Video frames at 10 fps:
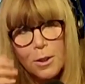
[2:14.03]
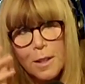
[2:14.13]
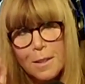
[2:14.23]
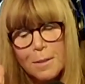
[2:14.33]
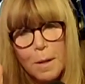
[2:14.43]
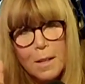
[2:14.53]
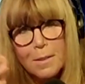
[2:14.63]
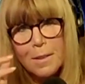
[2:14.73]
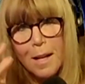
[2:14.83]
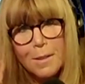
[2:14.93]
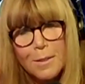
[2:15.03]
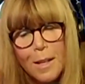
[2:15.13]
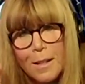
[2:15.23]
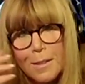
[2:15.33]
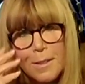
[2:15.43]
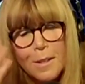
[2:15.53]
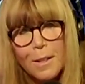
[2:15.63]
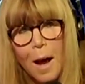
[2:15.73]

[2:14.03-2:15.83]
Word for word: it's the,